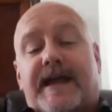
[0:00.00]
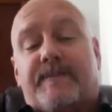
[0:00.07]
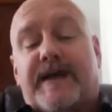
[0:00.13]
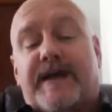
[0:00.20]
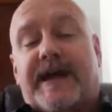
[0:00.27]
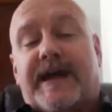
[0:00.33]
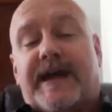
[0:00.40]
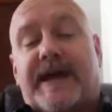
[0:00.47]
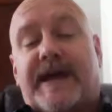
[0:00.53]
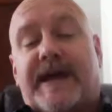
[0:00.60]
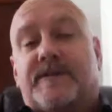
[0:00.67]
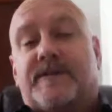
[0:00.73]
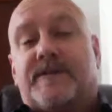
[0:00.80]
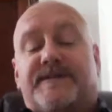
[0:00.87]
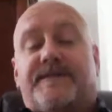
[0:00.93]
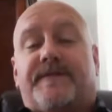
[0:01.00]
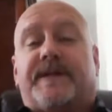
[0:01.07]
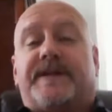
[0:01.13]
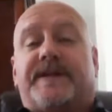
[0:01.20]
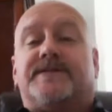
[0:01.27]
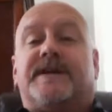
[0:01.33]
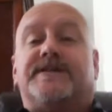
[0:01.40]
campaign that you're
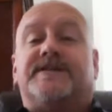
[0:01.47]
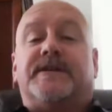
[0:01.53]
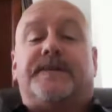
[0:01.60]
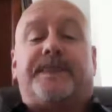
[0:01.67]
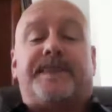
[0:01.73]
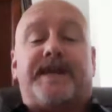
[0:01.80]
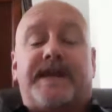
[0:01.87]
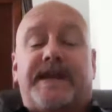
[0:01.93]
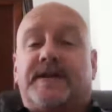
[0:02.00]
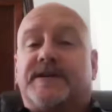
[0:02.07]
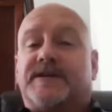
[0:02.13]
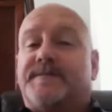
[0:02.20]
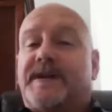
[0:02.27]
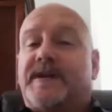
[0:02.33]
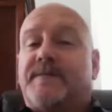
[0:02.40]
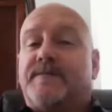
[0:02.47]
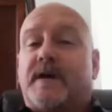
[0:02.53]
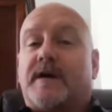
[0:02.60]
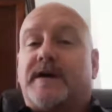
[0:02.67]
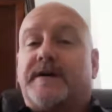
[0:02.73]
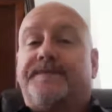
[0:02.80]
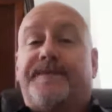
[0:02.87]
specifically addressing the English-speaking
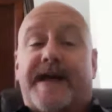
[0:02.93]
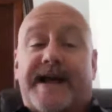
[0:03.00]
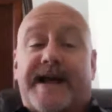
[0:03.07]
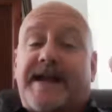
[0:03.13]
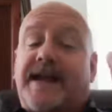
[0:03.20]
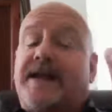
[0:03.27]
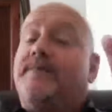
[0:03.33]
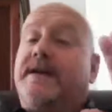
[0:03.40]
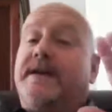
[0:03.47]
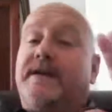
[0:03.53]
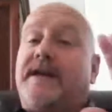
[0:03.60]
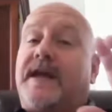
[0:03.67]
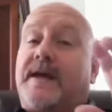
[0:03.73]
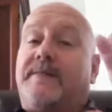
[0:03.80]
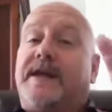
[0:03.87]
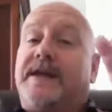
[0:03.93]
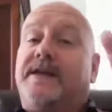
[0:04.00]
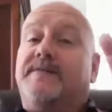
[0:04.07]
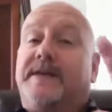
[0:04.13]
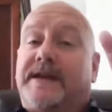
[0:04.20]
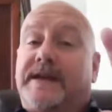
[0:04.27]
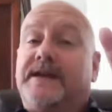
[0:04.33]
market, that campaign
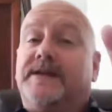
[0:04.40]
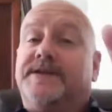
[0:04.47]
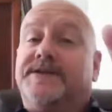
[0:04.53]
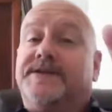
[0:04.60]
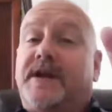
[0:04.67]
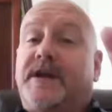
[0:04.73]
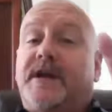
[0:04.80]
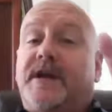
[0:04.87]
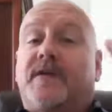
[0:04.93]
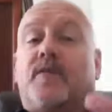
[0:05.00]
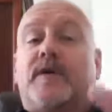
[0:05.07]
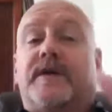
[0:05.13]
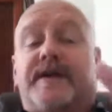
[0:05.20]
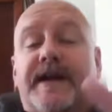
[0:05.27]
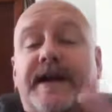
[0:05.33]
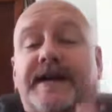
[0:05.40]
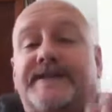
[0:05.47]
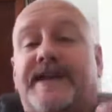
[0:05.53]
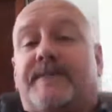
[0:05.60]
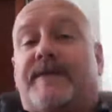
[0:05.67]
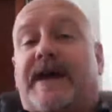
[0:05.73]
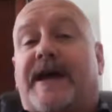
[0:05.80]
can be in English, where your next
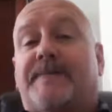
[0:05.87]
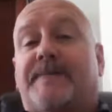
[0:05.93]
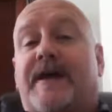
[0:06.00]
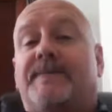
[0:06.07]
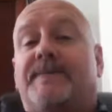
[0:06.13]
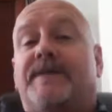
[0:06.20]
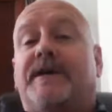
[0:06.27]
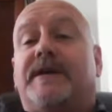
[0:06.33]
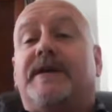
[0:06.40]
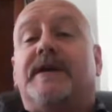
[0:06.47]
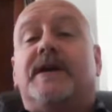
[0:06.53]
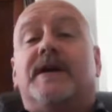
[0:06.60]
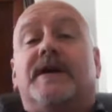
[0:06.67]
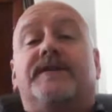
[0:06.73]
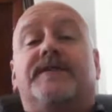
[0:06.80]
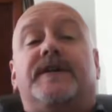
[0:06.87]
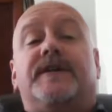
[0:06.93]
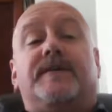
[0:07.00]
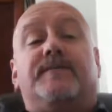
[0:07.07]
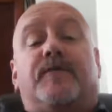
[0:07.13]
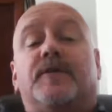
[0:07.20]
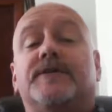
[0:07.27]
campaign might be
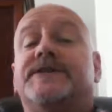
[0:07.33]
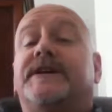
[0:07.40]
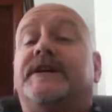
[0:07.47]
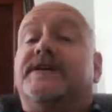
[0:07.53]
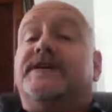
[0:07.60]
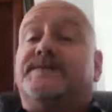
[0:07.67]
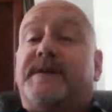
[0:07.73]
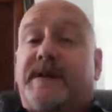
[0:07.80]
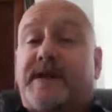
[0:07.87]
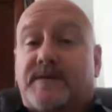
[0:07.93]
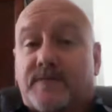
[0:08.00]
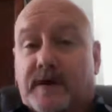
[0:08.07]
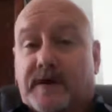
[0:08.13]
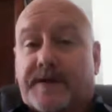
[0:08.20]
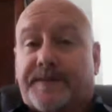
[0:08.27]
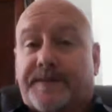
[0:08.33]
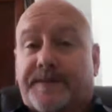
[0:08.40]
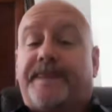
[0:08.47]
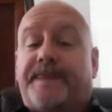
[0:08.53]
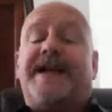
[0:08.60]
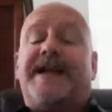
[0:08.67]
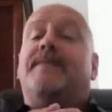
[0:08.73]
the Portuguese-speaking market.
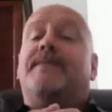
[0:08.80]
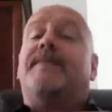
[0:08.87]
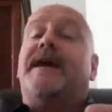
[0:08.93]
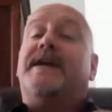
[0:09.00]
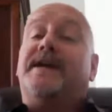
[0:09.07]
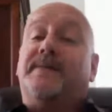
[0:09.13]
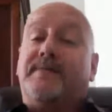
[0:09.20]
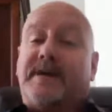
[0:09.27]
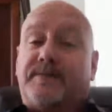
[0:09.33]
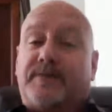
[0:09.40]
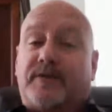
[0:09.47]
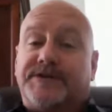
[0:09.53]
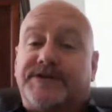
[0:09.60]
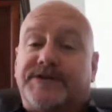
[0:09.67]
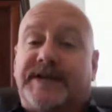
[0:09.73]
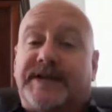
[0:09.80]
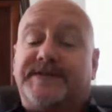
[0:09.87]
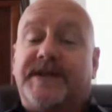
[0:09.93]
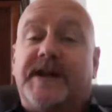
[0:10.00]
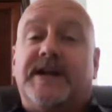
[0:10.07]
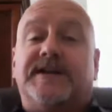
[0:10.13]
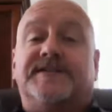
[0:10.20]
That campaign can be in
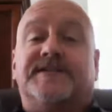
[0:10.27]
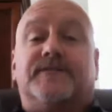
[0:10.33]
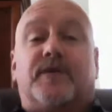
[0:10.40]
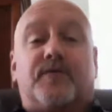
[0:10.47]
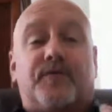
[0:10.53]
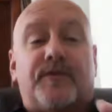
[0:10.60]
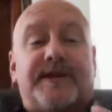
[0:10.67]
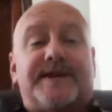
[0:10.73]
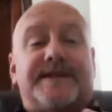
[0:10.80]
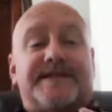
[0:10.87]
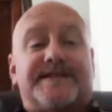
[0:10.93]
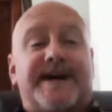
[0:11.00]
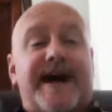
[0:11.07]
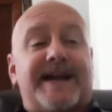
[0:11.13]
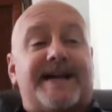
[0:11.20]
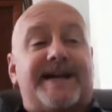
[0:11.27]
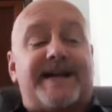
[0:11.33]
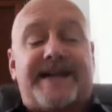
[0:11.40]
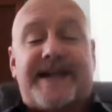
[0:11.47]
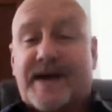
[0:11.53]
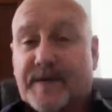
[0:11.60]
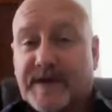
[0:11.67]
Portuguese. So we're really excited, and
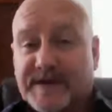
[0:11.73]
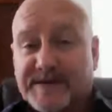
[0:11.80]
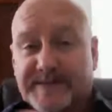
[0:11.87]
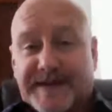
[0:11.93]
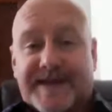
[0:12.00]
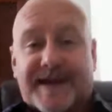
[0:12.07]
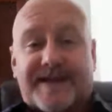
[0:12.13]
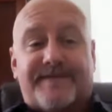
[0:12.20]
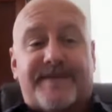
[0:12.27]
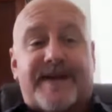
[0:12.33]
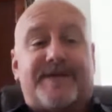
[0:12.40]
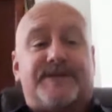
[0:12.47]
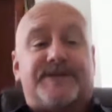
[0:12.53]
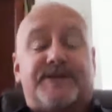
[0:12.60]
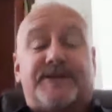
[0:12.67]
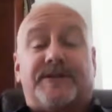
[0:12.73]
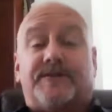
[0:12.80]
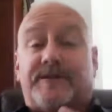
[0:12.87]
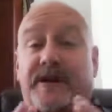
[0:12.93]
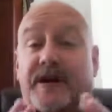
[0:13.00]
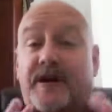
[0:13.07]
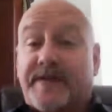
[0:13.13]
I can't wait to make that available to
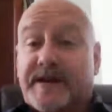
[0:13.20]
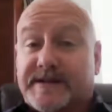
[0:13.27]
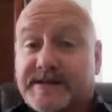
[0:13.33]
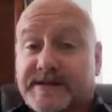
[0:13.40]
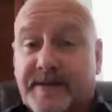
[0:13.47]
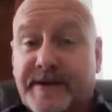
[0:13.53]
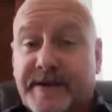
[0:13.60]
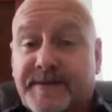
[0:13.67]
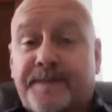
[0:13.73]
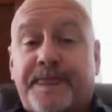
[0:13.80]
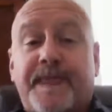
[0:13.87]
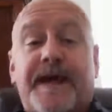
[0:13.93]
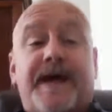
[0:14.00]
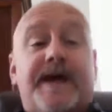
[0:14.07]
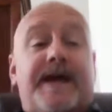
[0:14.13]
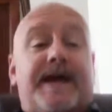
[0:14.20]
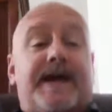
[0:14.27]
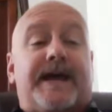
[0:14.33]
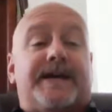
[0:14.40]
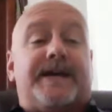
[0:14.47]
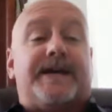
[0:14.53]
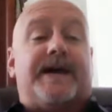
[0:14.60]
you. Know that it's coming,
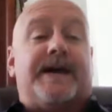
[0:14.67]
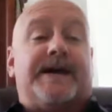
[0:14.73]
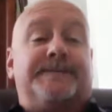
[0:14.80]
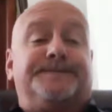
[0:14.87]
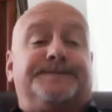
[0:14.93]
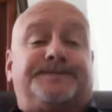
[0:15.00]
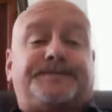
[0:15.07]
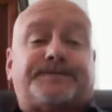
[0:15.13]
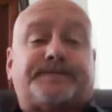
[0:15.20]
and we're